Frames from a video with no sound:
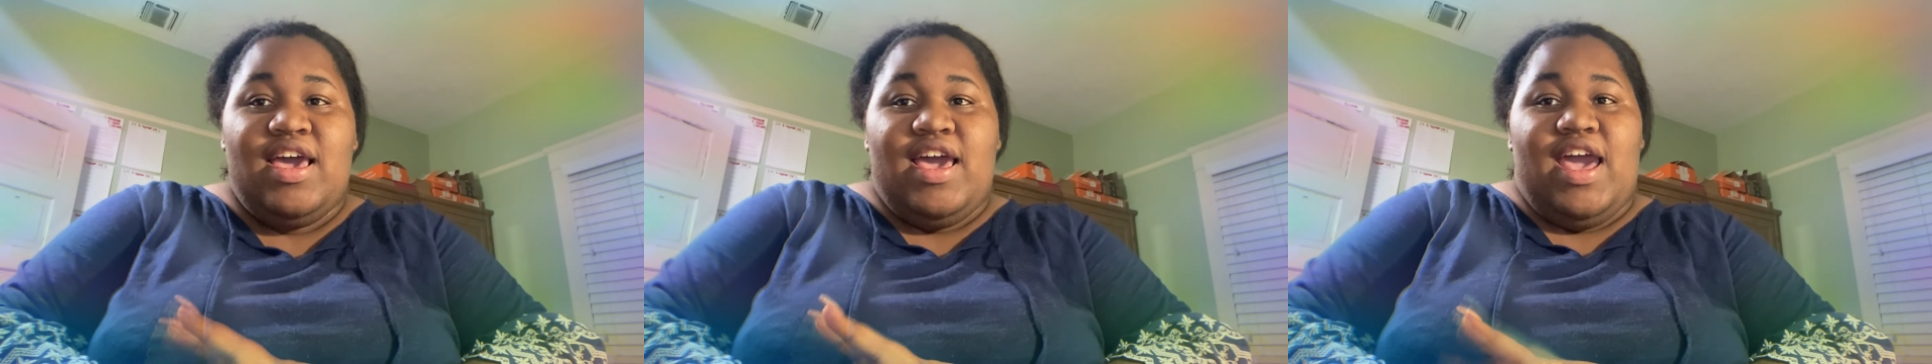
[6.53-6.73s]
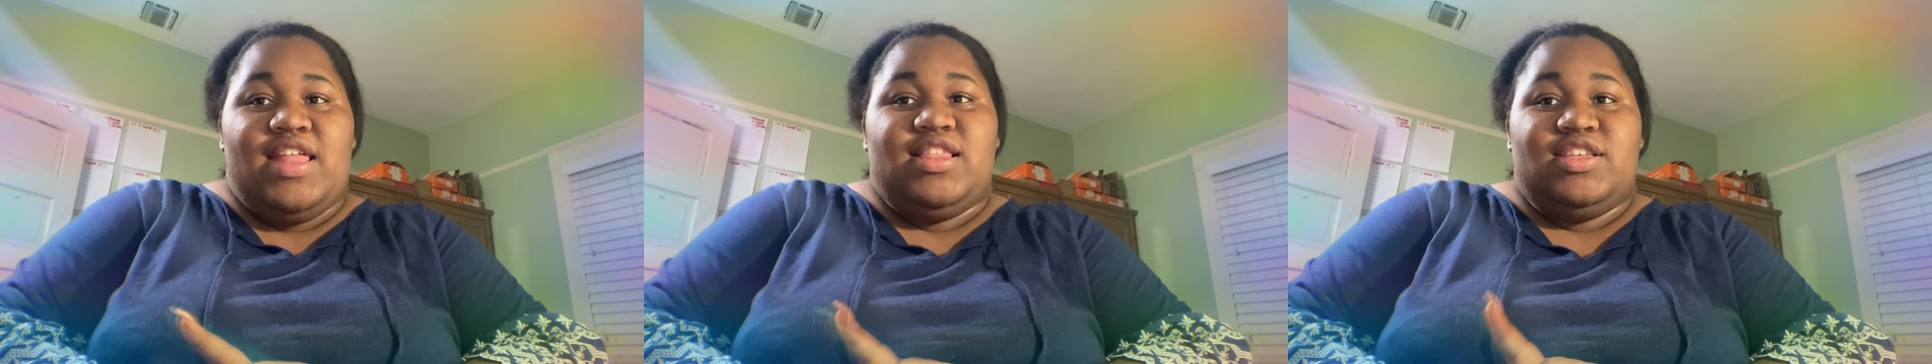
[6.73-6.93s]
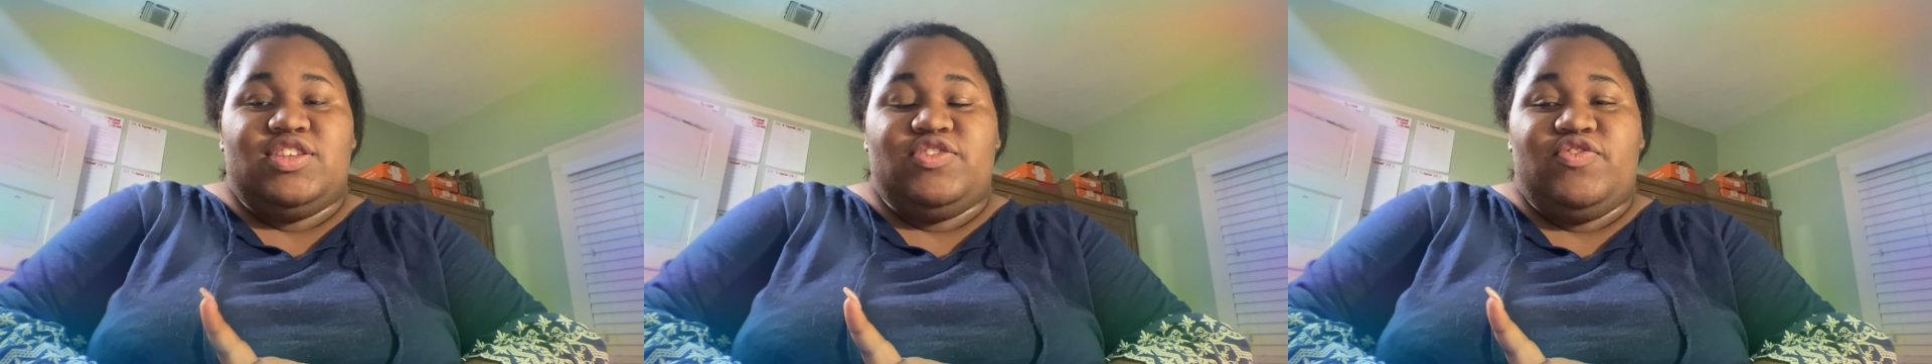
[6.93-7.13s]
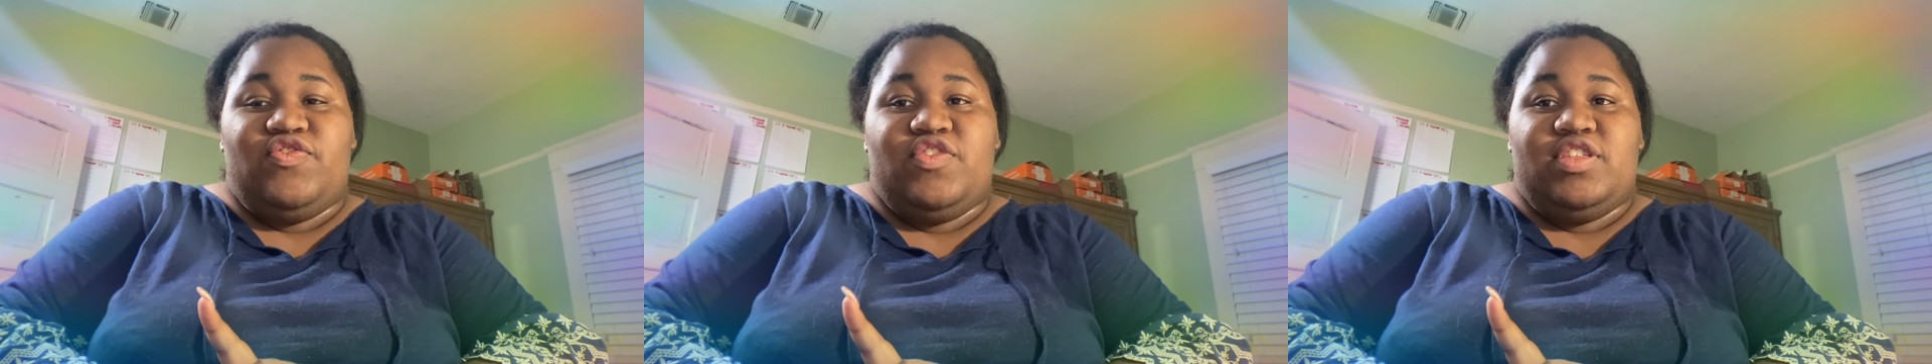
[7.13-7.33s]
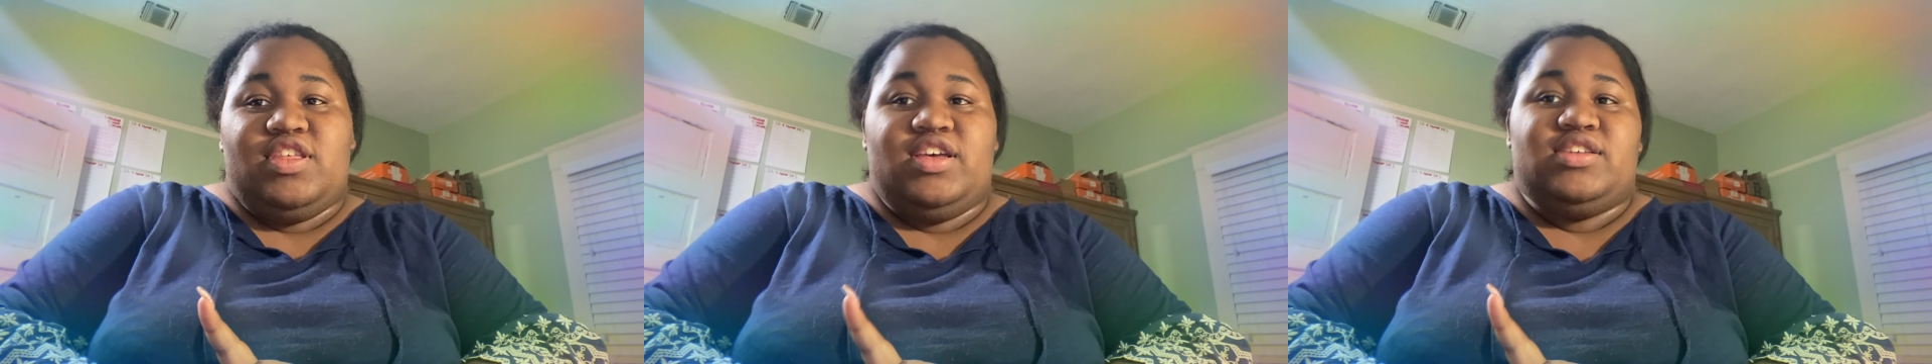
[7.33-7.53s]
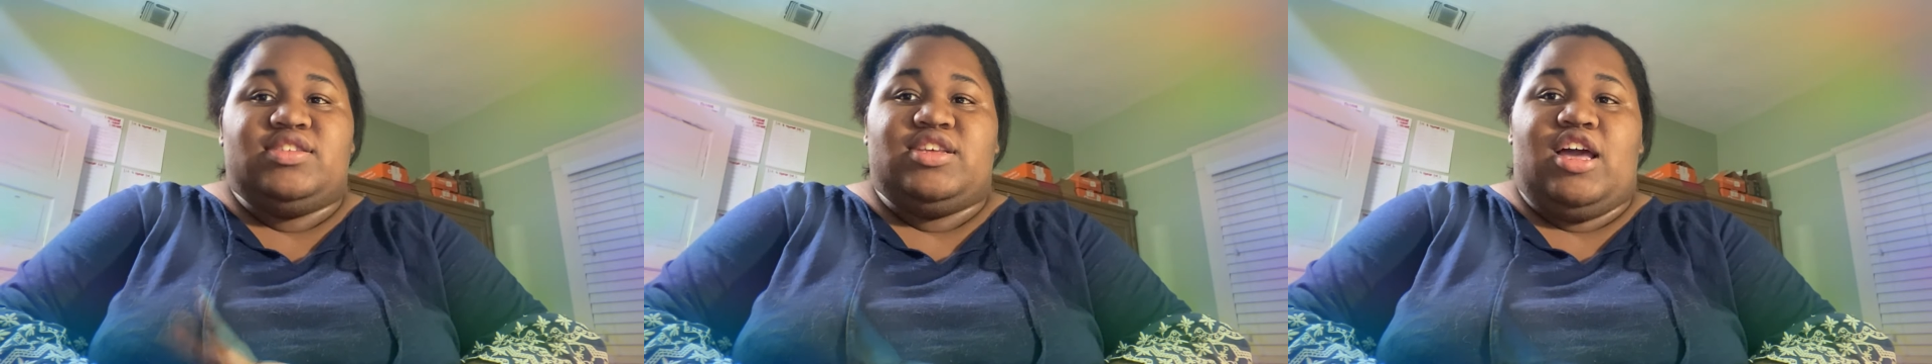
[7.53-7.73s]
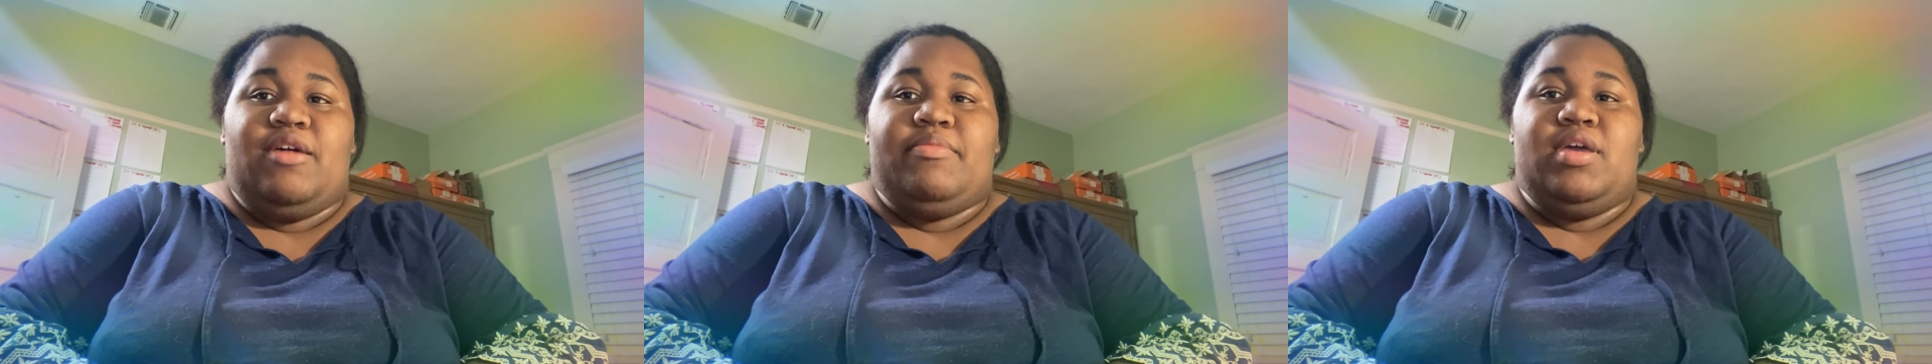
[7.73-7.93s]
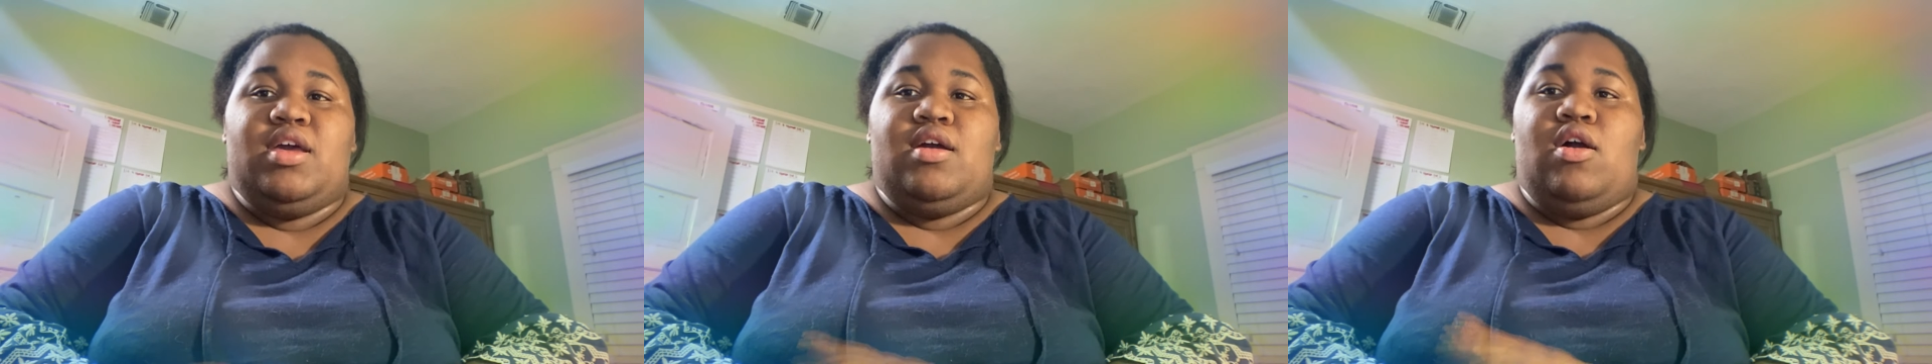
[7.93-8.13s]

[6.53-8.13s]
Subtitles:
and this is for the assignment